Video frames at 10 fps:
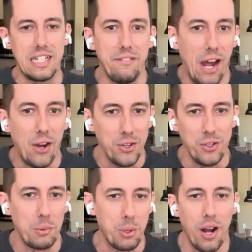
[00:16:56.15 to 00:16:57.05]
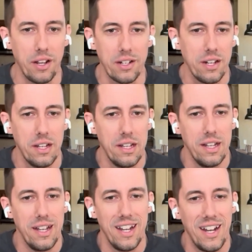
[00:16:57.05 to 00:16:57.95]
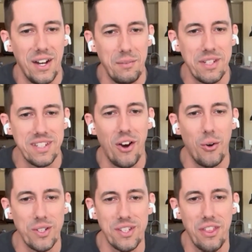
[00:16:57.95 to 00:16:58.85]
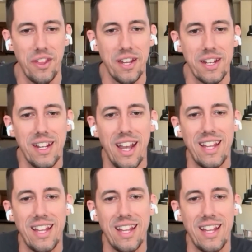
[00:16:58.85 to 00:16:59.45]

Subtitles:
devalue your product? Is always the thing.